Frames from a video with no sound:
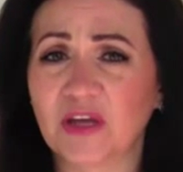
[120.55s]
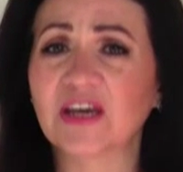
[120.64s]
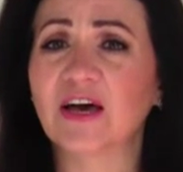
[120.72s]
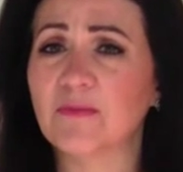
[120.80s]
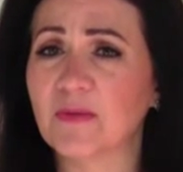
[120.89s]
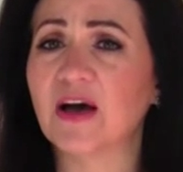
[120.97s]

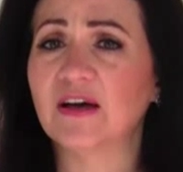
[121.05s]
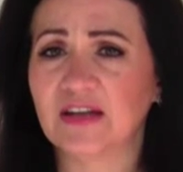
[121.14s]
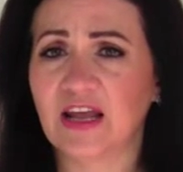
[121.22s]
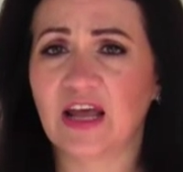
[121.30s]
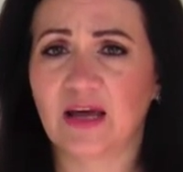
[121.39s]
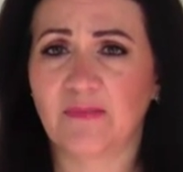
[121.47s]
become
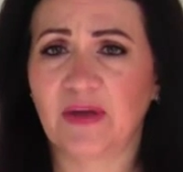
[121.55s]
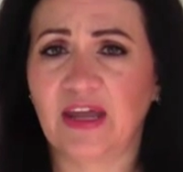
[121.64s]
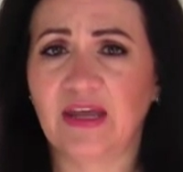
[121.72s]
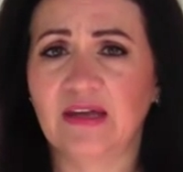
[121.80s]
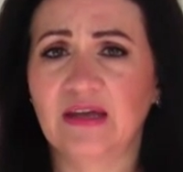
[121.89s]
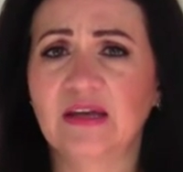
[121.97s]

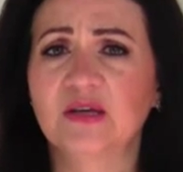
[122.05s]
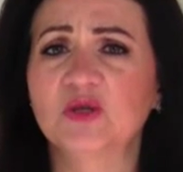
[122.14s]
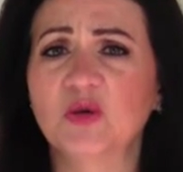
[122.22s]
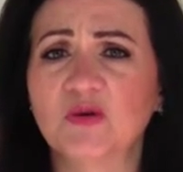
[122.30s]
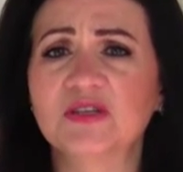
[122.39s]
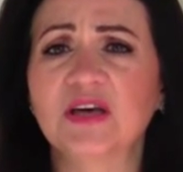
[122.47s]
unhappy.
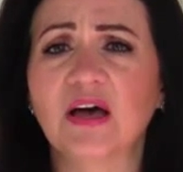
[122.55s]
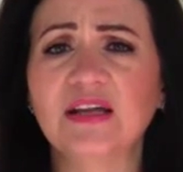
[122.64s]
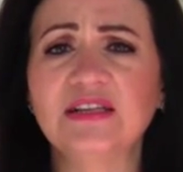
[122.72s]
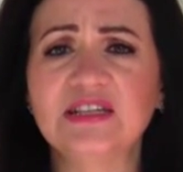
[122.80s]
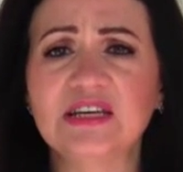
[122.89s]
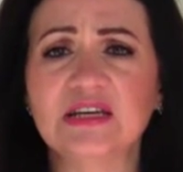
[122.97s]
So it's
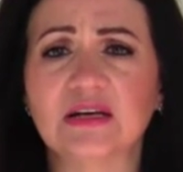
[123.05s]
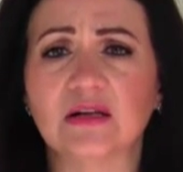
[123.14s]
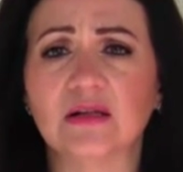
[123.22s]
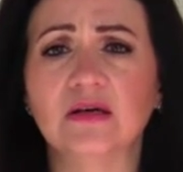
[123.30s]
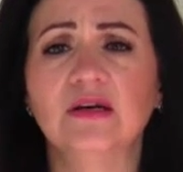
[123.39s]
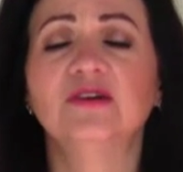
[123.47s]

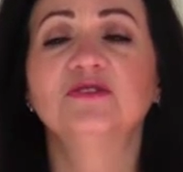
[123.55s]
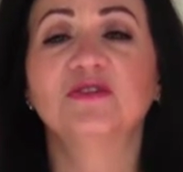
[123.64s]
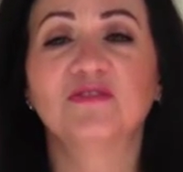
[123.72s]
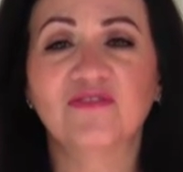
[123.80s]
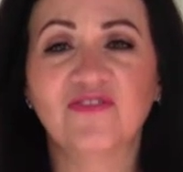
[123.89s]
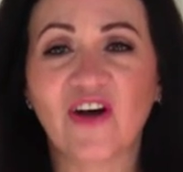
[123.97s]
ideal
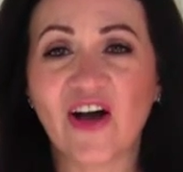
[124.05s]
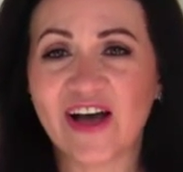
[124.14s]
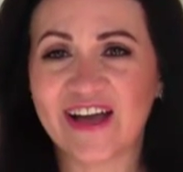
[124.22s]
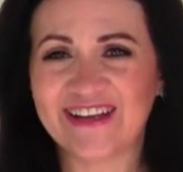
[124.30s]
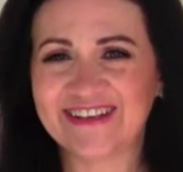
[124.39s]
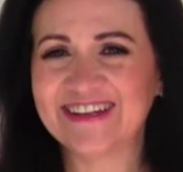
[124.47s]
to
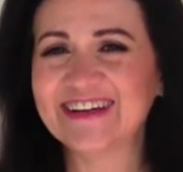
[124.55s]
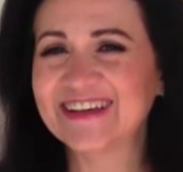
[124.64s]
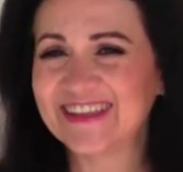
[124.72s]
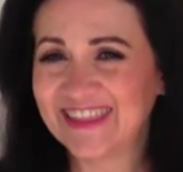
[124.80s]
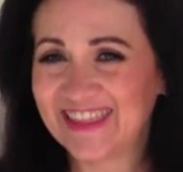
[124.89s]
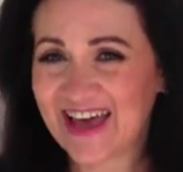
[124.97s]
find
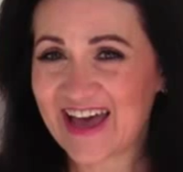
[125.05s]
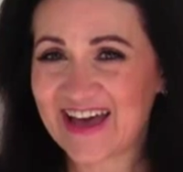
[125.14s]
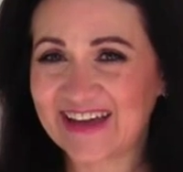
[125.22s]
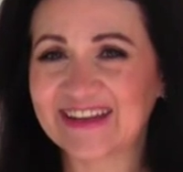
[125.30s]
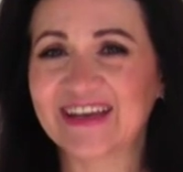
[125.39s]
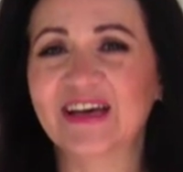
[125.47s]

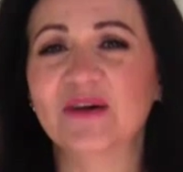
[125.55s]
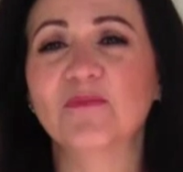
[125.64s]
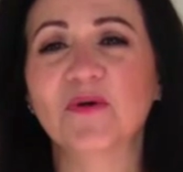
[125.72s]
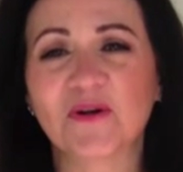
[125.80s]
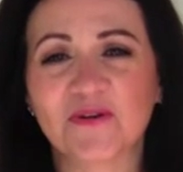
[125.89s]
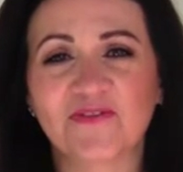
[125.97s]
that
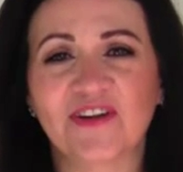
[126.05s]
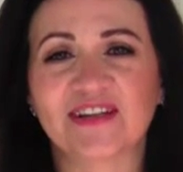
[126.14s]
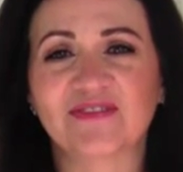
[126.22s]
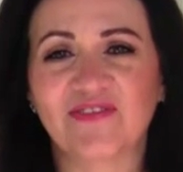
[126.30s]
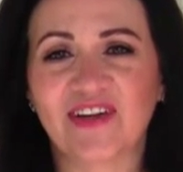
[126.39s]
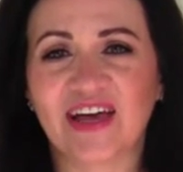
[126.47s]

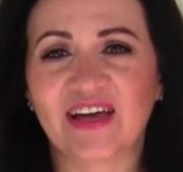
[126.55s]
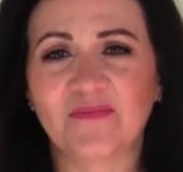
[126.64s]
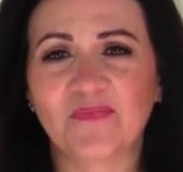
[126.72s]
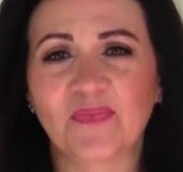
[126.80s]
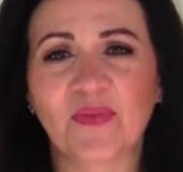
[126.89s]
perfect fit.